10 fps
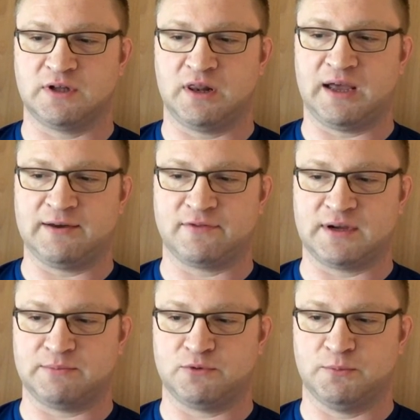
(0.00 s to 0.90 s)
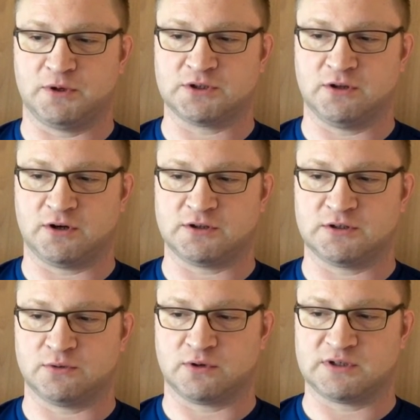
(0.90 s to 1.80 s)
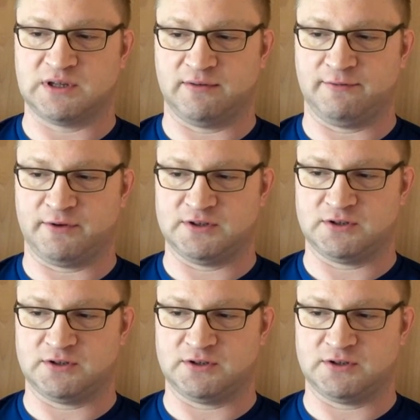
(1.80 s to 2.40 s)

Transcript: a lifetime to martial arts or self-defense